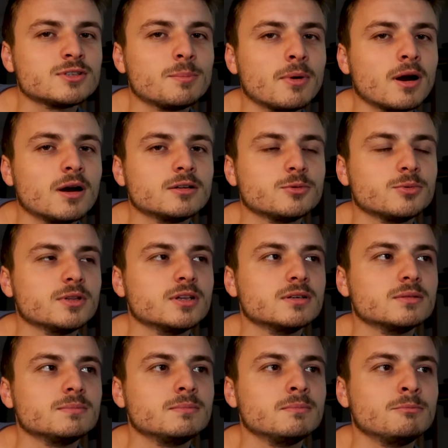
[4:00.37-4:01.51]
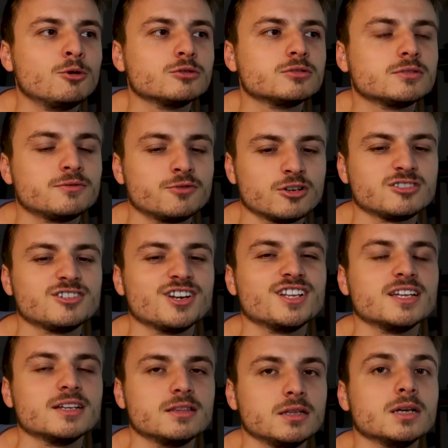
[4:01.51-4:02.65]
the part with the most
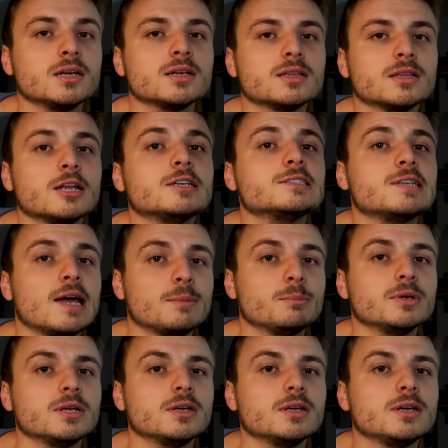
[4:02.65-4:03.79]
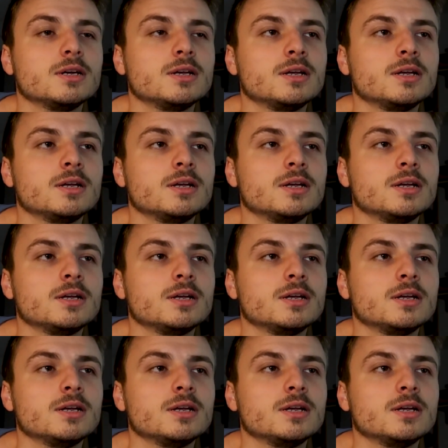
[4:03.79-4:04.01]
frustrating thing that is happening.